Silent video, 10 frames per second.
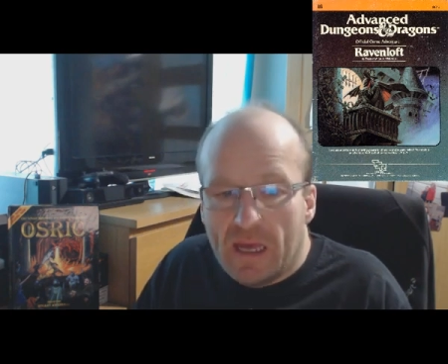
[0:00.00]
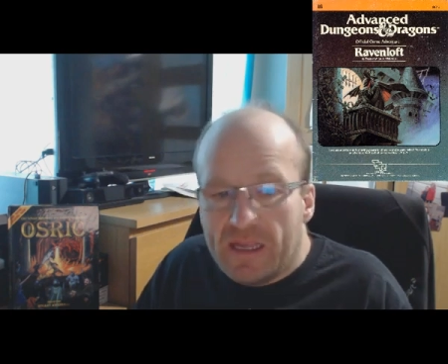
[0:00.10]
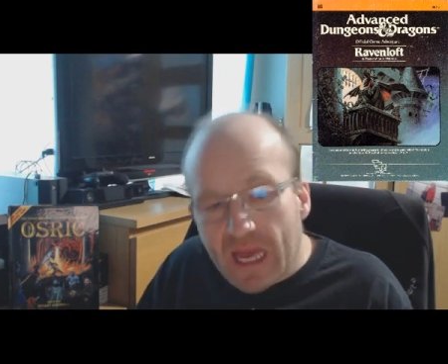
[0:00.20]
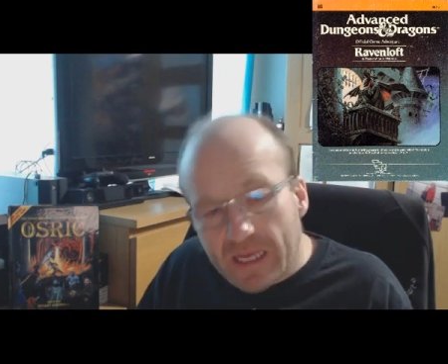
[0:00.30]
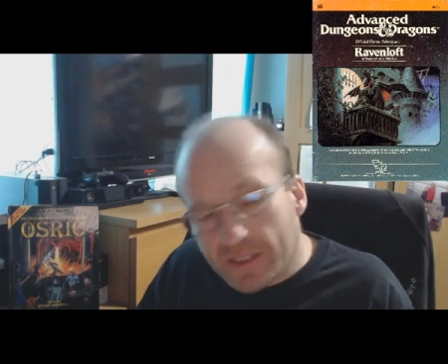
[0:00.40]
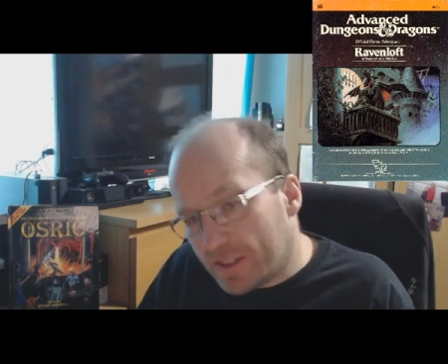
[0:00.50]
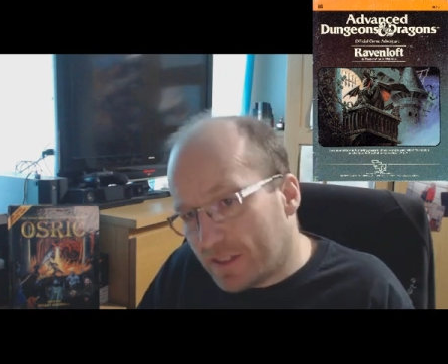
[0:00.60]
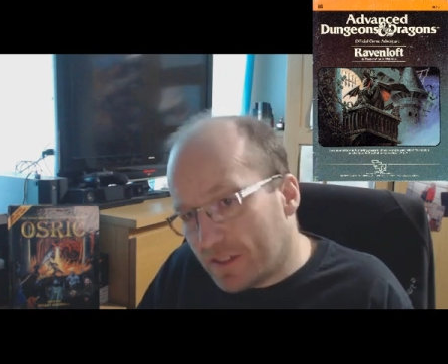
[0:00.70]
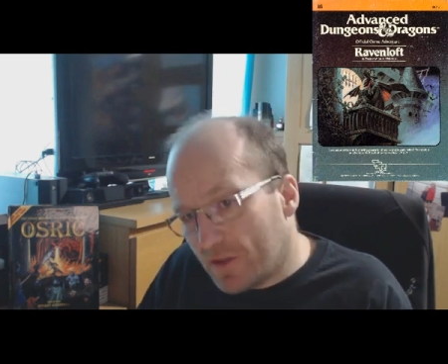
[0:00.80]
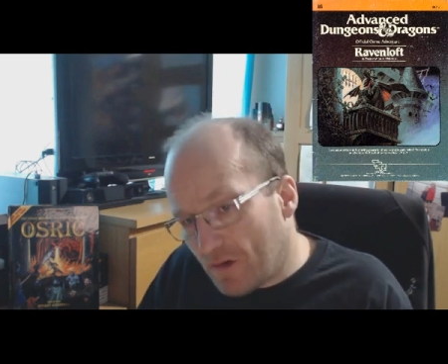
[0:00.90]

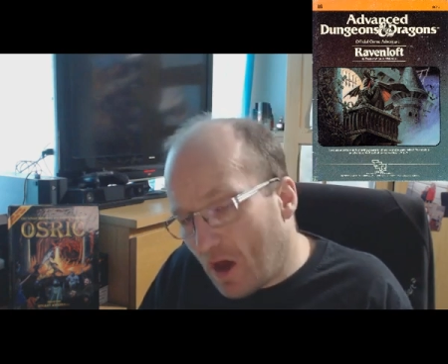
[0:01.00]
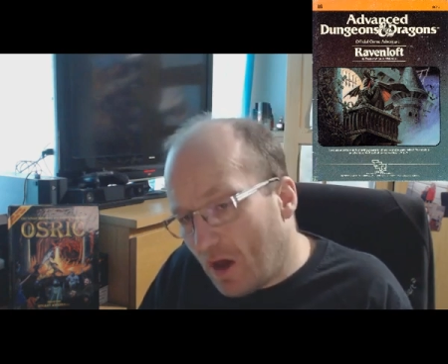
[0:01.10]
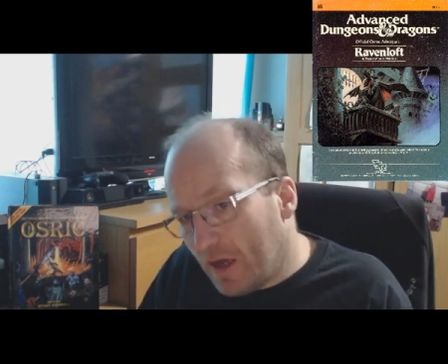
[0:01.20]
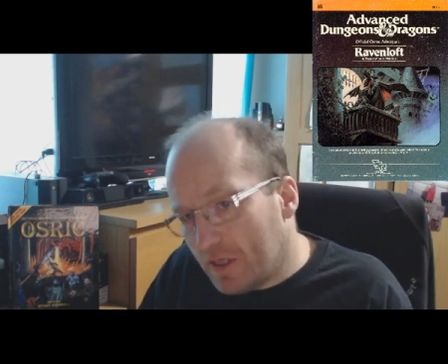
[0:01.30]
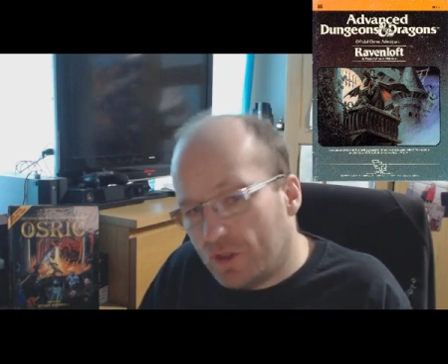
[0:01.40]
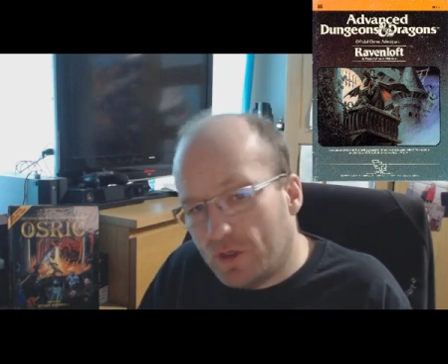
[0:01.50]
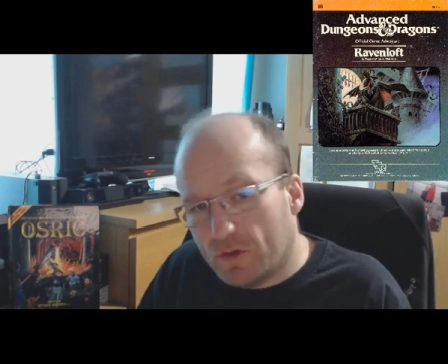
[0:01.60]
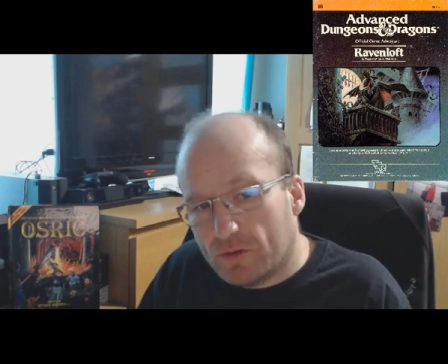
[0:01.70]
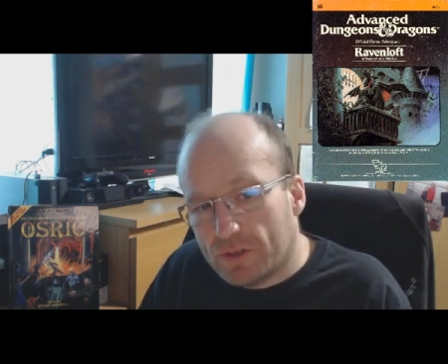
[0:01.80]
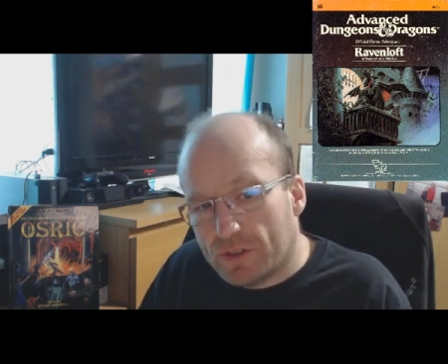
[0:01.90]
Yes, there are
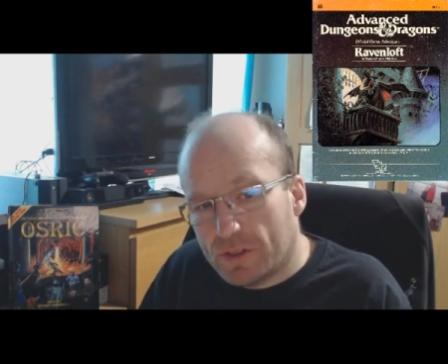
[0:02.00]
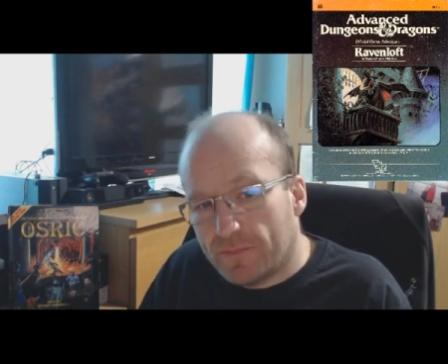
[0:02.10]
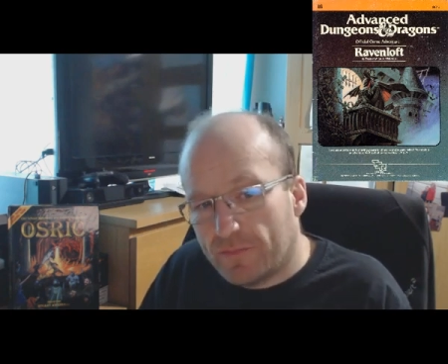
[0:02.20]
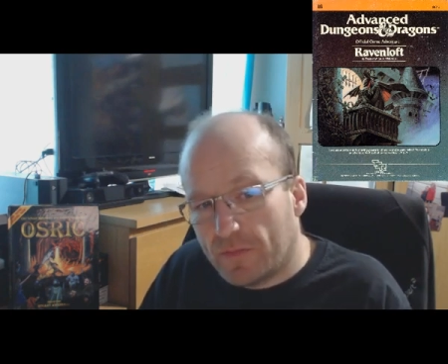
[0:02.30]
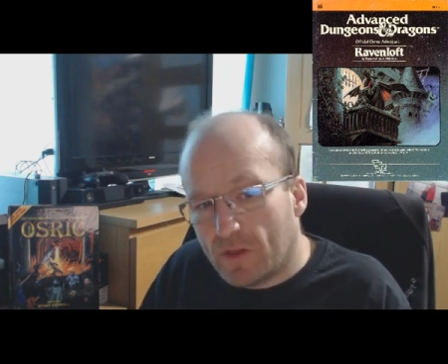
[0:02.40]
issues